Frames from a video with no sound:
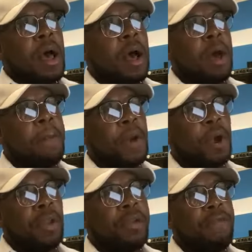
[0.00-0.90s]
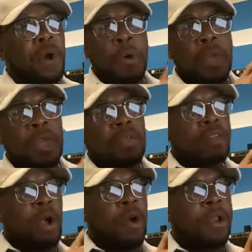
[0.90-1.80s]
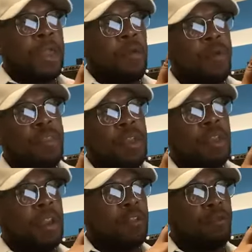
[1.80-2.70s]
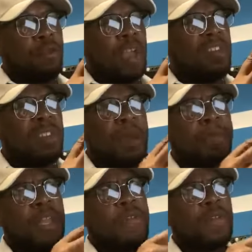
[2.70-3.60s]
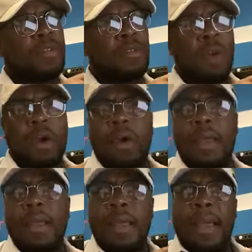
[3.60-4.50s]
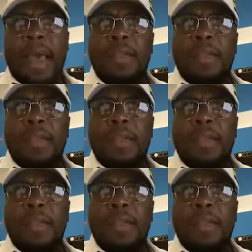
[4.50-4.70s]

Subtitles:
Early voting is starting within the next few days, and I believe it started.